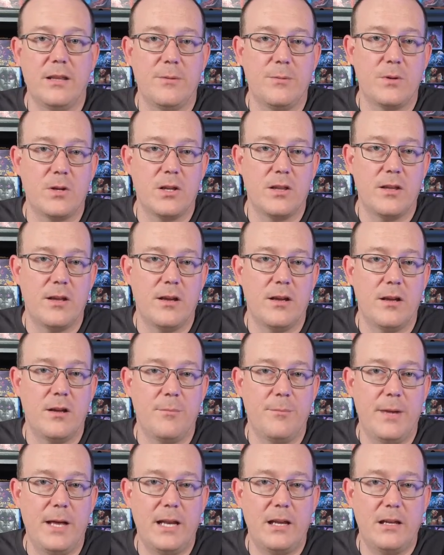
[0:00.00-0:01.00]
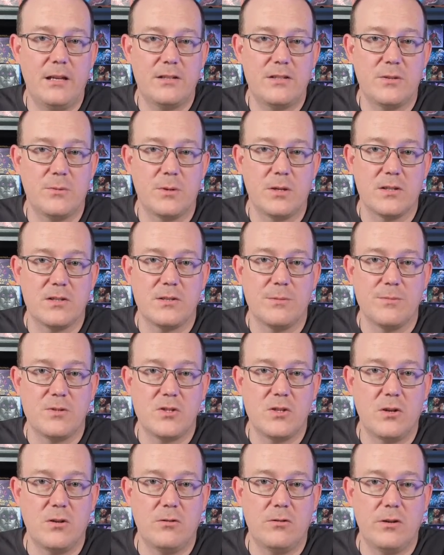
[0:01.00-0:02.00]
Then we've got the mana, so we've got
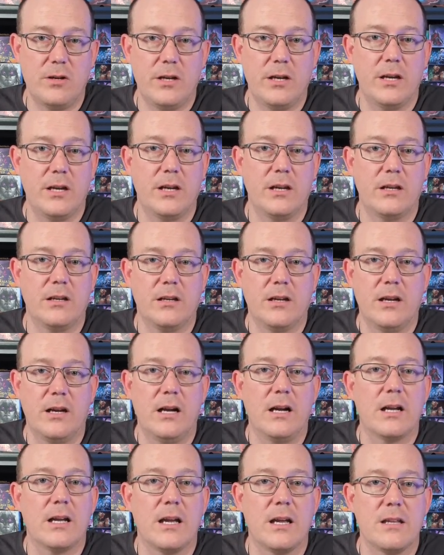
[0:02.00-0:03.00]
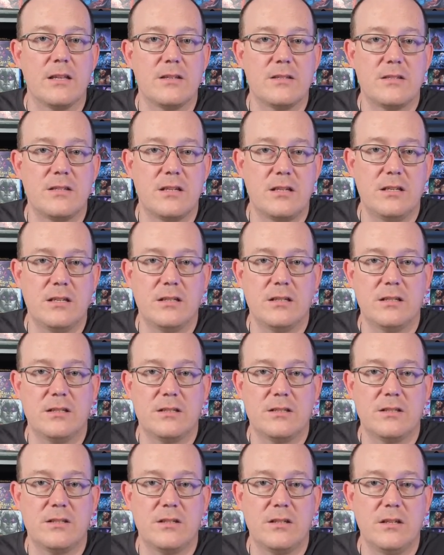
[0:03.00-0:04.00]
some Soul Ring, Arcane
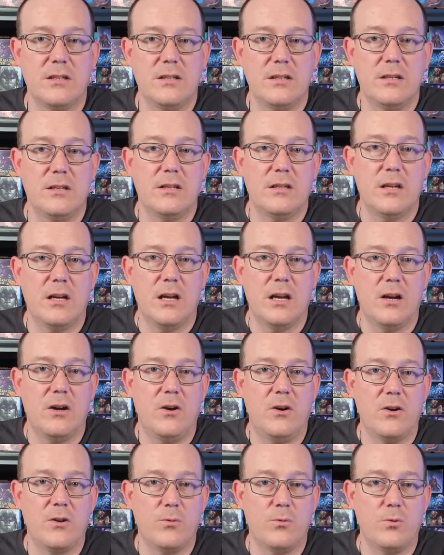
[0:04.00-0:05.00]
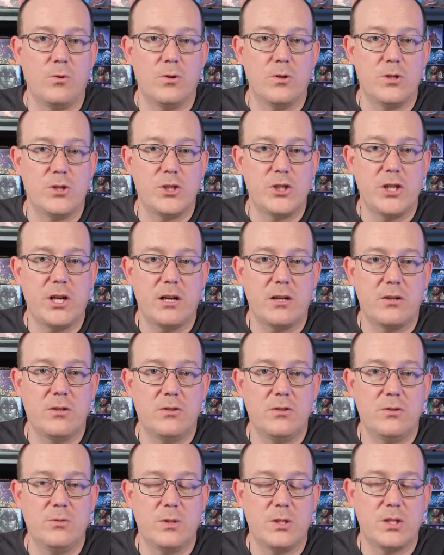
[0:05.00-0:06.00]
Signet, Honor War
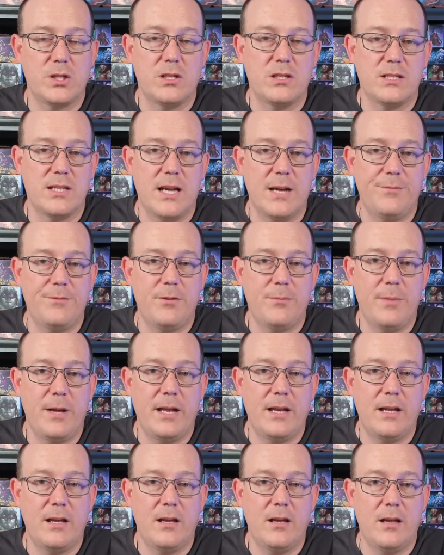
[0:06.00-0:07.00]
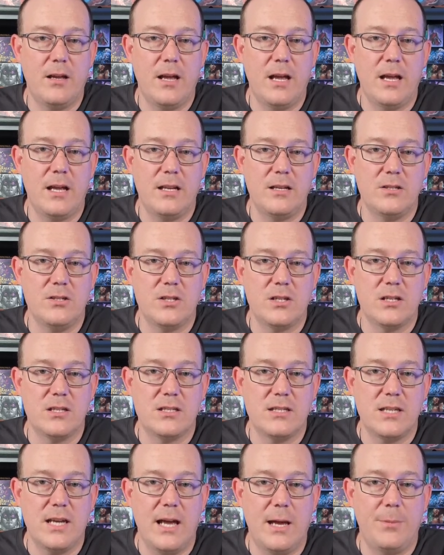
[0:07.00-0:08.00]
Shaku, which can tap for mana, and you
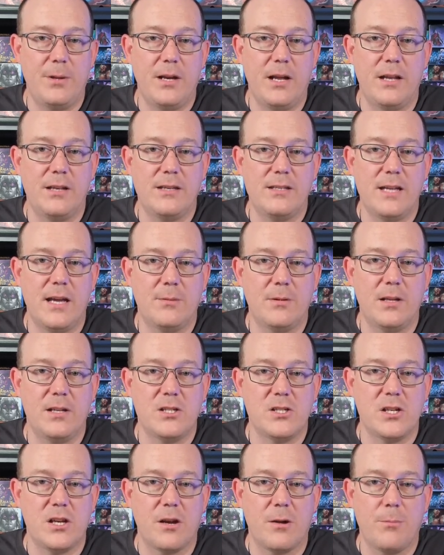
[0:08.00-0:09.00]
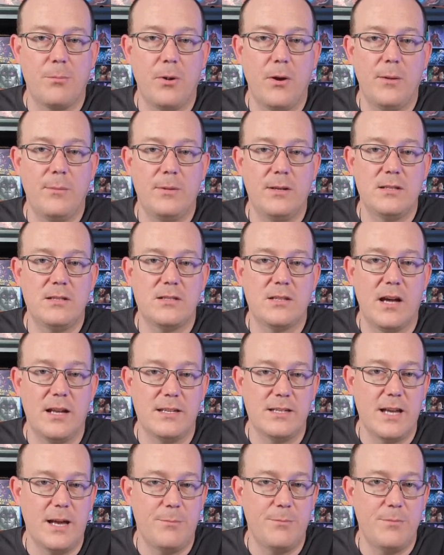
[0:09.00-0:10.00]
can tap an untap legendary permanent to
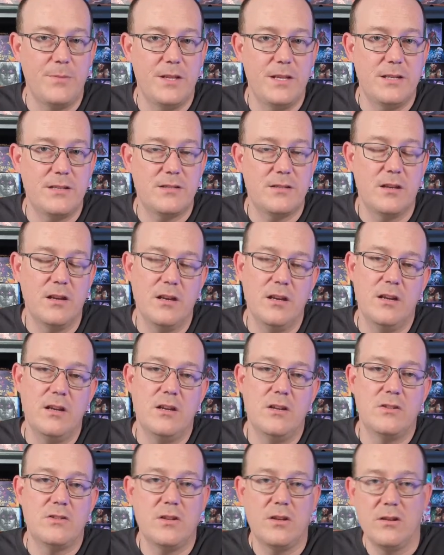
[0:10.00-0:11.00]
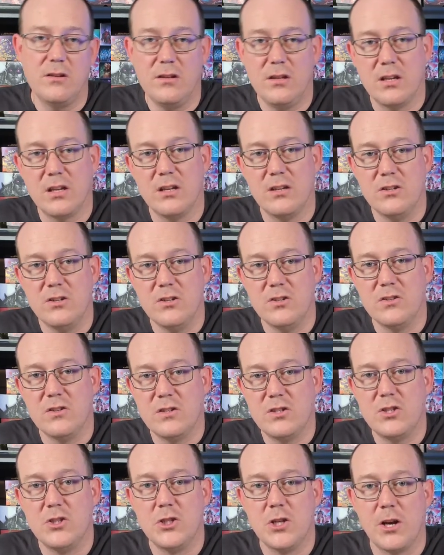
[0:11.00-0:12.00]
untap this, so you can use
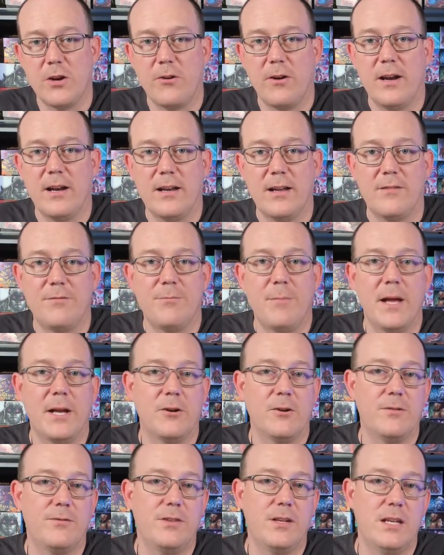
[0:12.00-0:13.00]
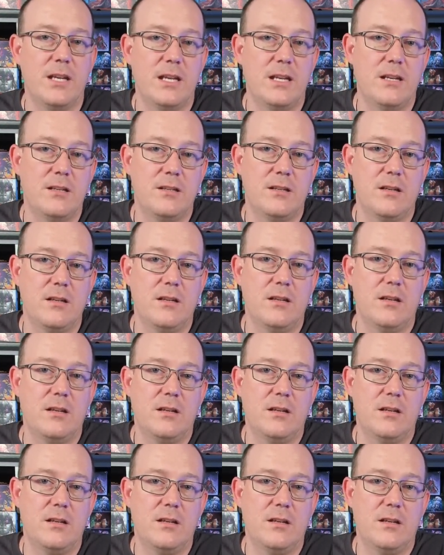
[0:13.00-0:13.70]
it to generate enough mana if you need it.